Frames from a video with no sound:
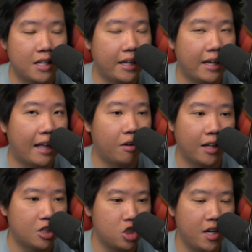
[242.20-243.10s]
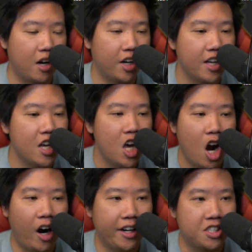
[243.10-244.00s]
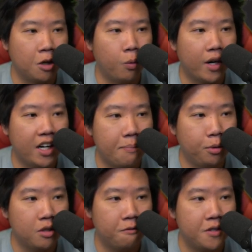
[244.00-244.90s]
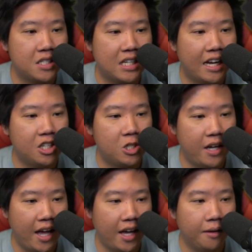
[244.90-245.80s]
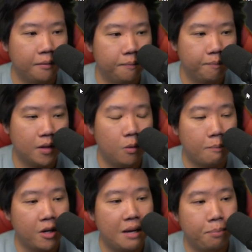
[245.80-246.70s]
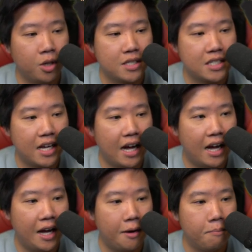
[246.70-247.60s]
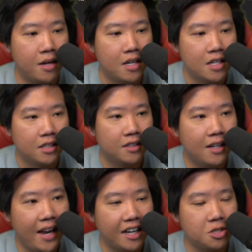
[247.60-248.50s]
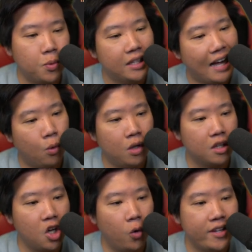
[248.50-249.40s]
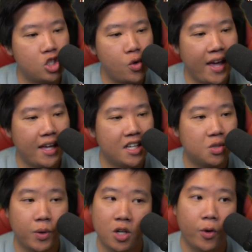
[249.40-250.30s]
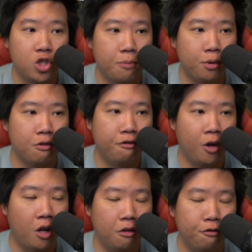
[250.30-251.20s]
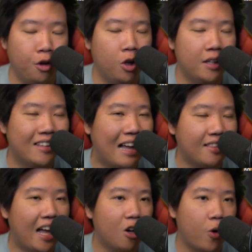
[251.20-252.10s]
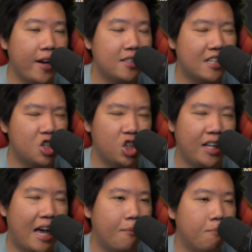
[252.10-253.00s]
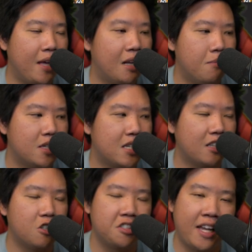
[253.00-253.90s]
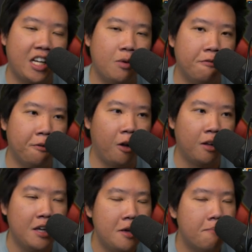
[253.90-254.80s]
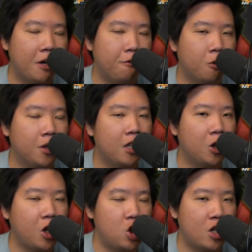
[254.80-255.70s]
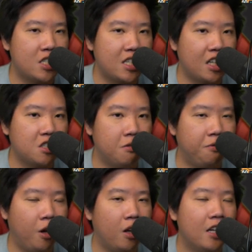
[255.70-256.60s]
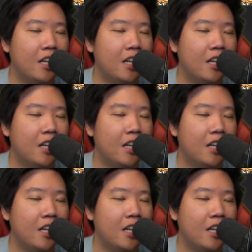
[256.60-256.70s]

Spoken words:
like gathering legendary. All right, so we're gonna put Vista into A. I'm gonna put the next one that will go into A is we're going to put Vol. Vol, not that great. Initially, I made a misunderstanding with Vol, but if you really look into the skills of Vol,